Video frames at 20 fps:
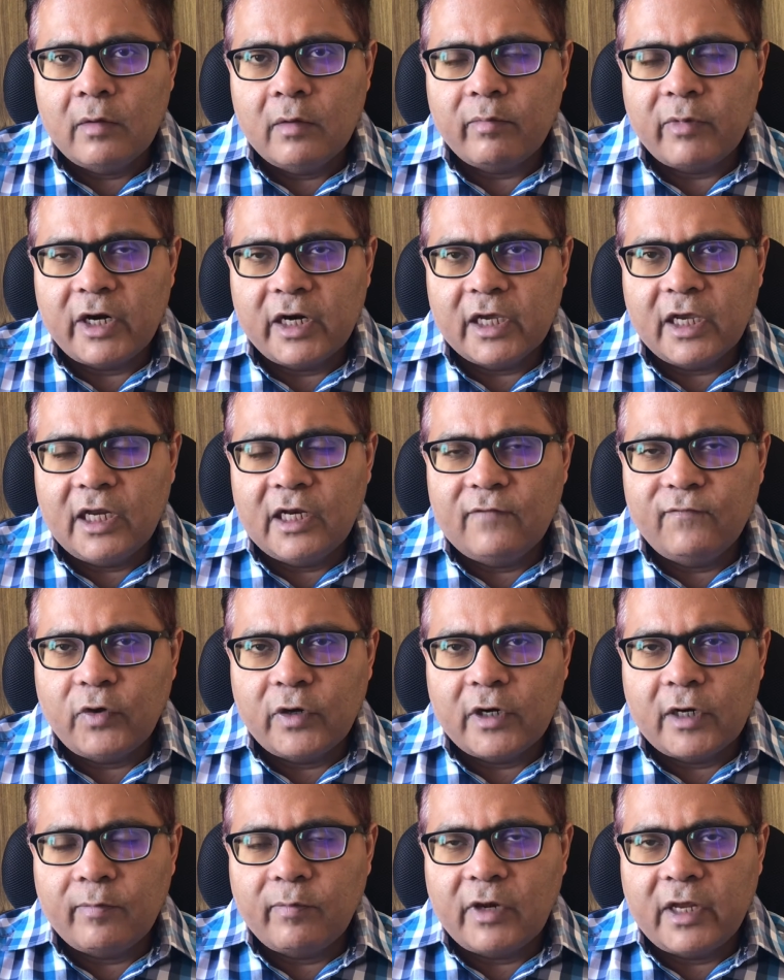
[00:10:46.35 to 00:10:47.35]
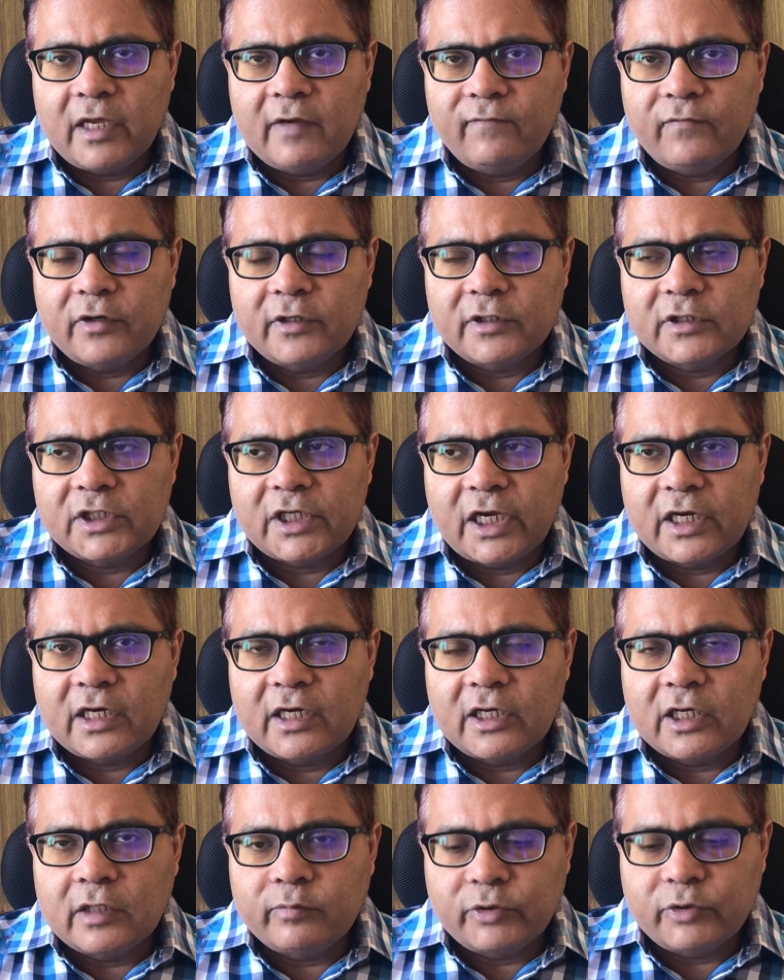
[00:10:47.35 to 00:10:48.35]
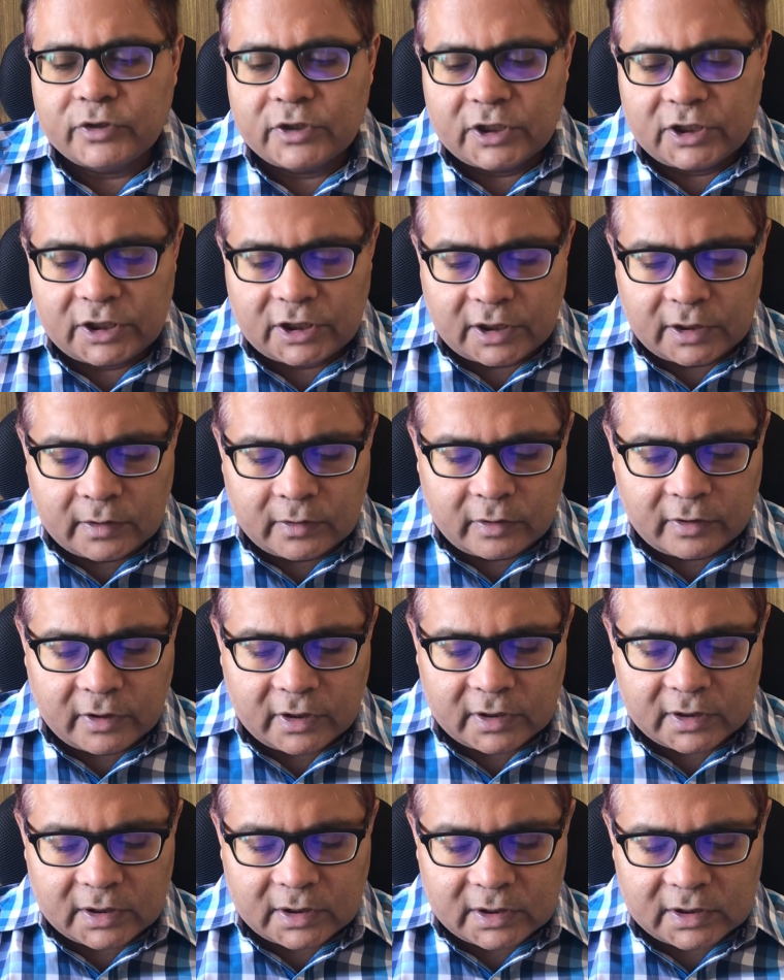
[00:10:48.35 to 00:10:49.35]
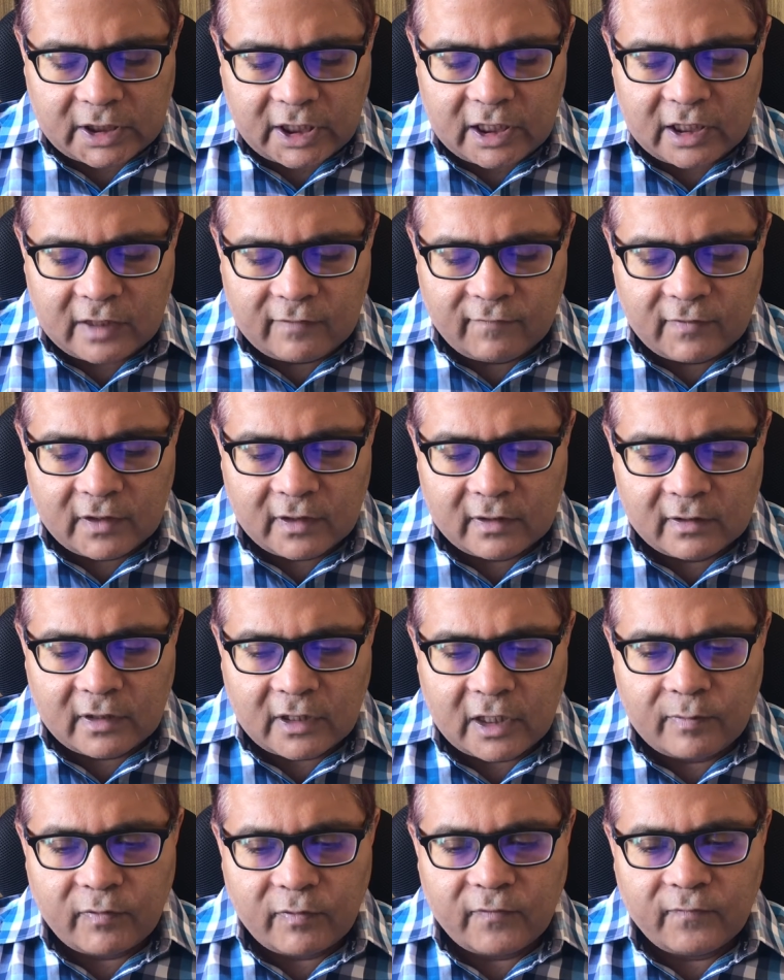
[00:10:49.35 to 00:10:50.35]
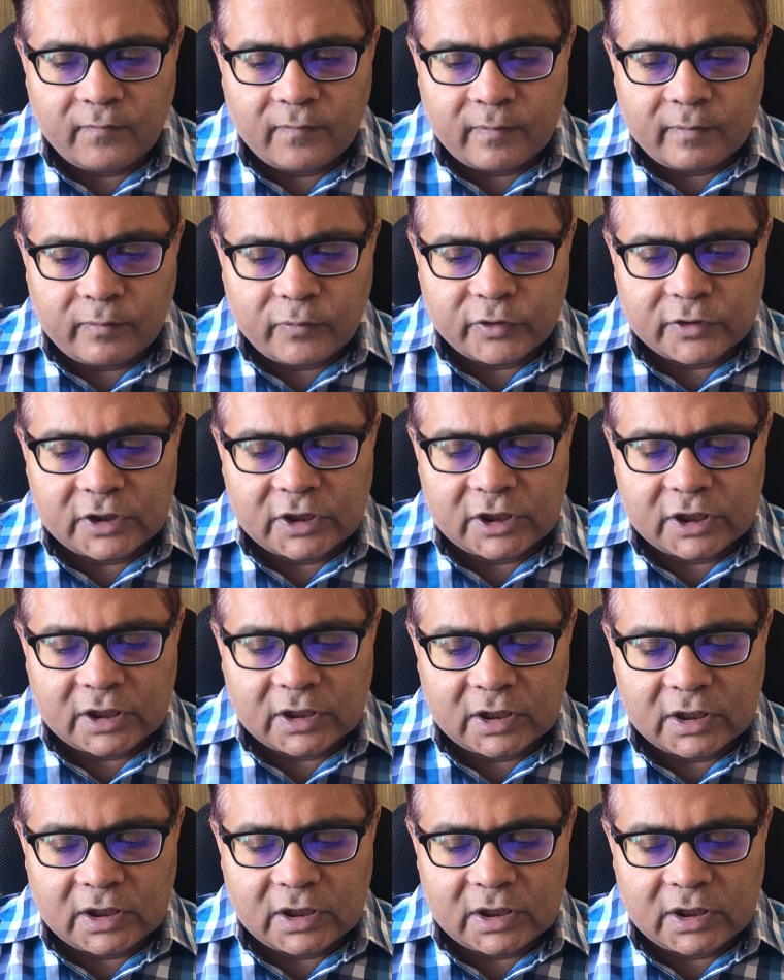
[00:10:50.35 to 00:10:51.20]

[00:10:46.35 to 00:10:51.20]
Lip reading: But again, if you are applying for a technical position or a scientific type of position,